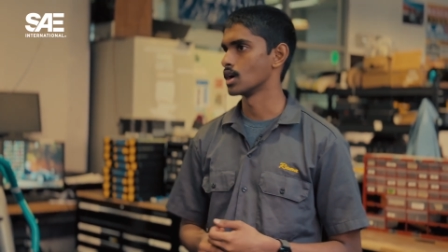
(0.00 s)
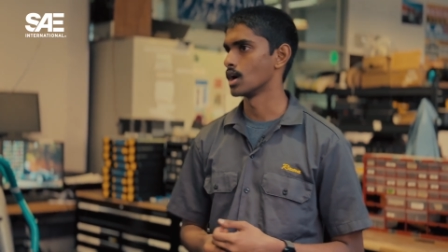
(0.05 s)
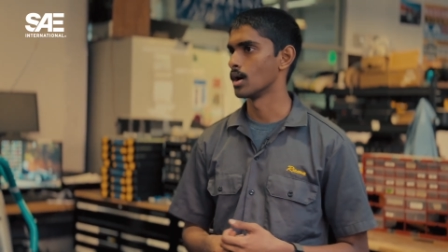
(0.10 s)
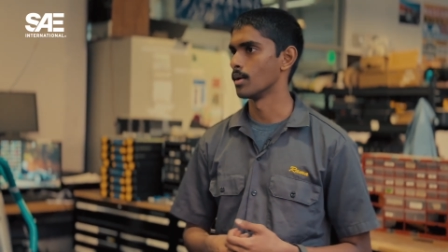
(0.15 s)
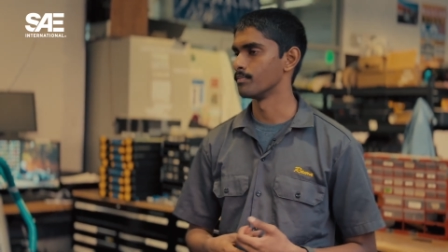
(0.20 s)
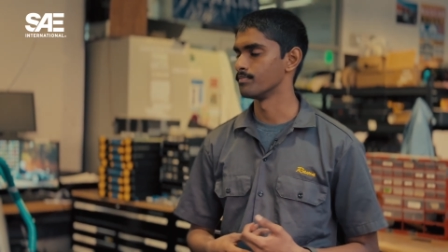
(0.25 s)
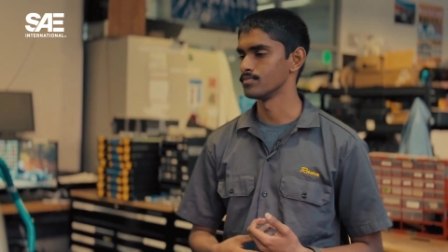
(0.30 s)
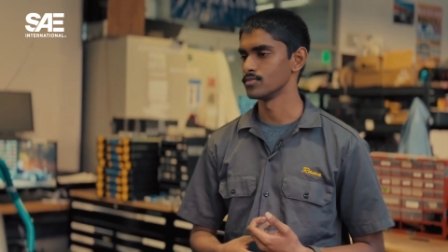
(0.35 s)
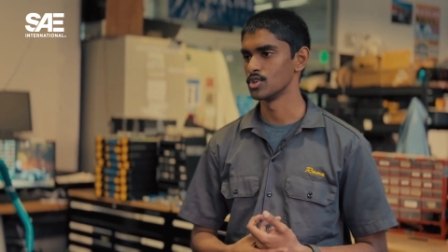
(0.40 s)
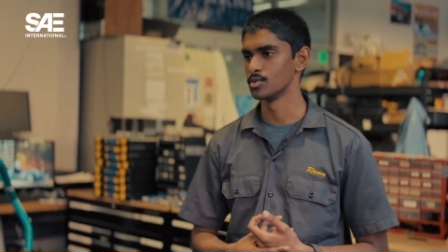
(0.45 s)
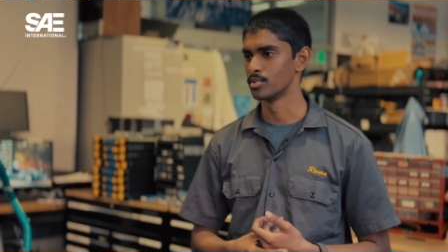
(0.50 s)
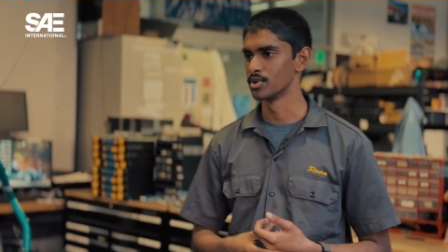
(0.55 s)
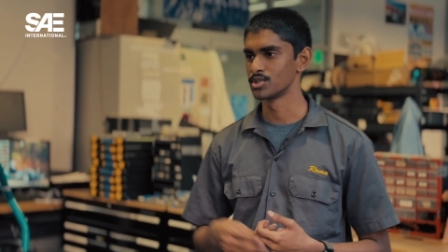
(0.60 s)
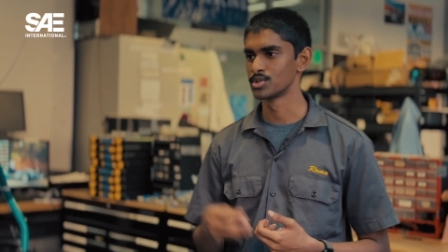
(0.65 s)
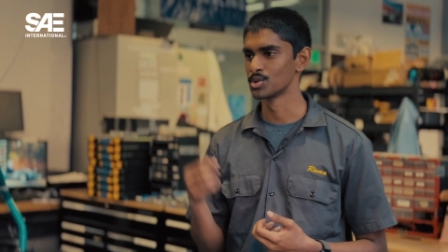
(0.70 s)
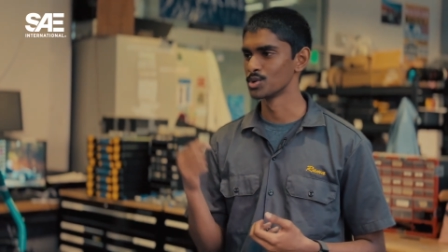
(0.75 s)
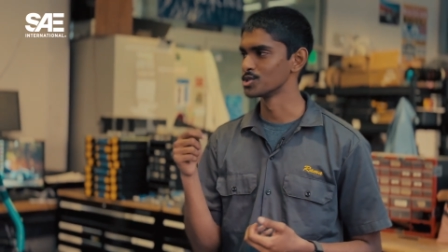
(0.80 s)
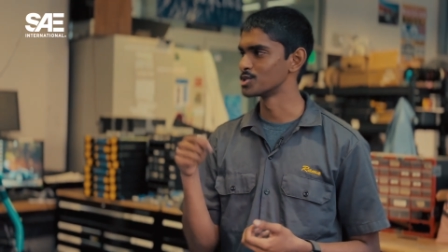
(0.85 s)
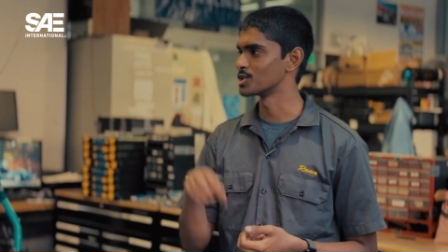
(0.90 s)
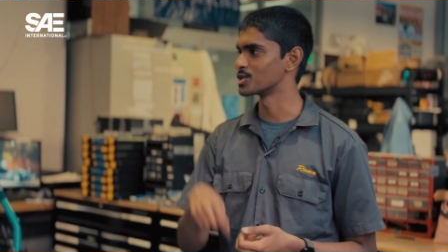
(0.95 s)
Um, you put
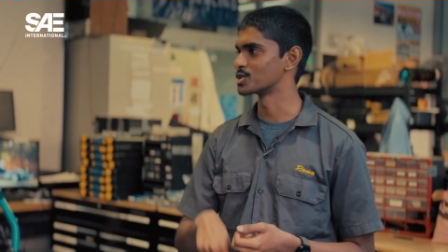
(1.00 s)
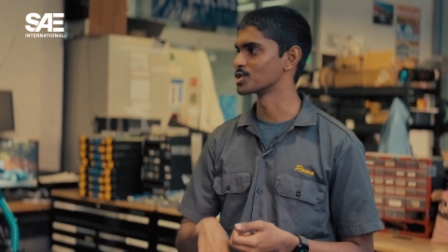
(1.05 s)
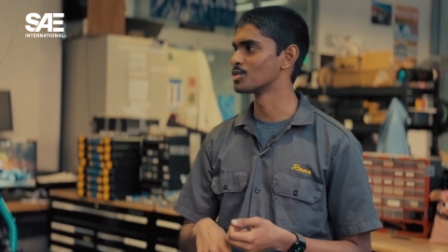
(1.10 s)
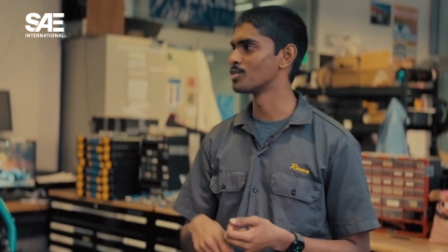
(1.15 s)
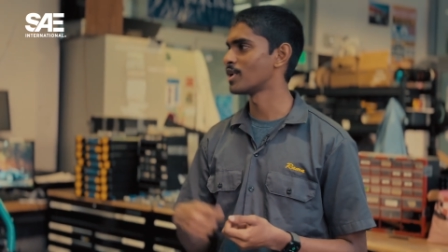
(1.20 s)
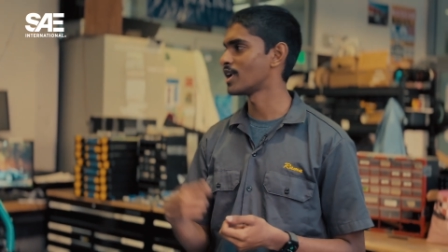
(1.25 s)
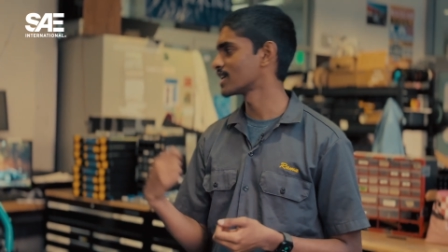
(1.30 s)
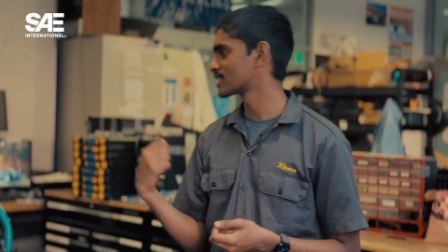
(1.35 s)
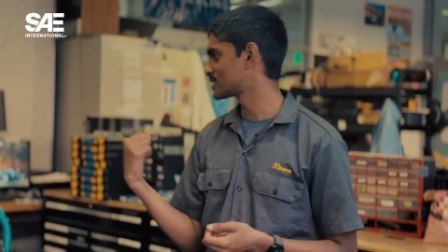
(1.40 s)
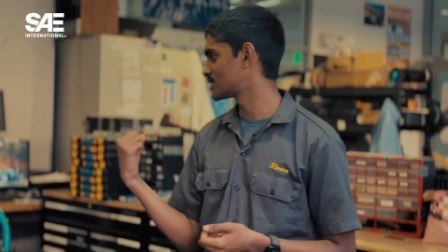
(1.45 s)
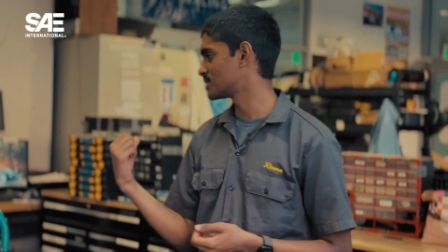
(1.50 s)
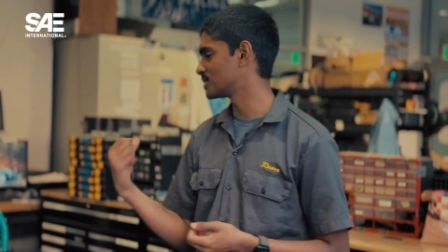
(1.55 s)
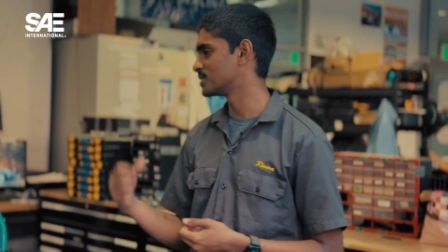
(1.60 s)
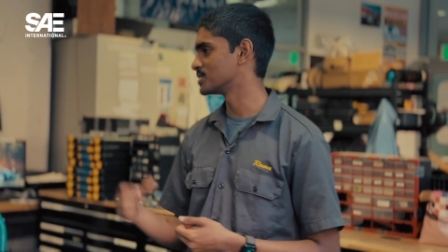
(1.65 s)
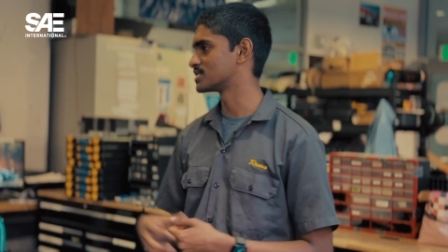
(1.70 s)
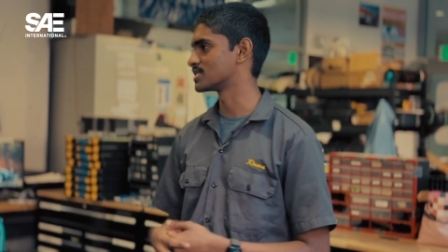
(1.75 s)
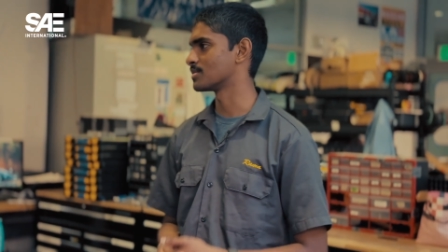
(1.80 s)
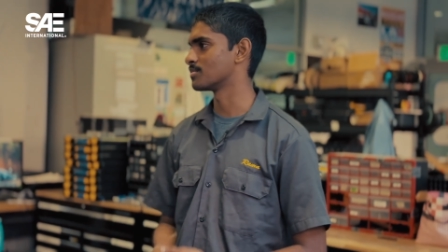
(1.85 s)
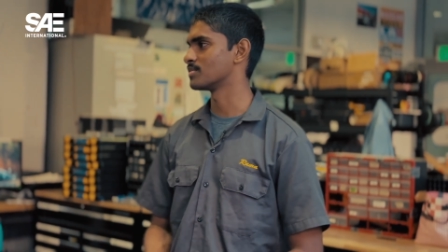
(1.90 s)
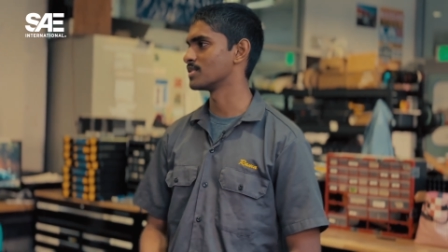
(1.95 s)
tools in your toolbox and you
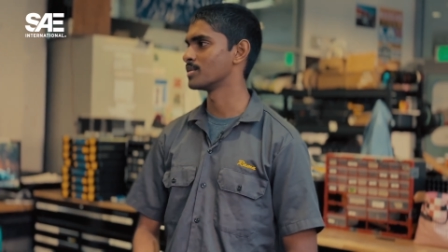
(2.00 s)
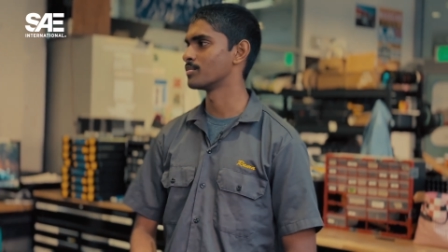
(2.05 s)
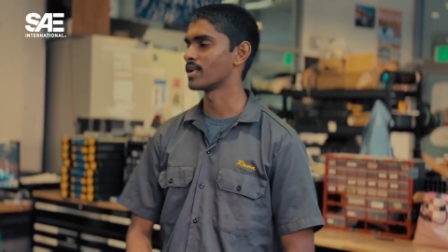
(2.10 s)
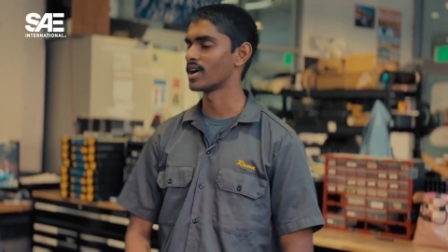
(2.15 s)
use them in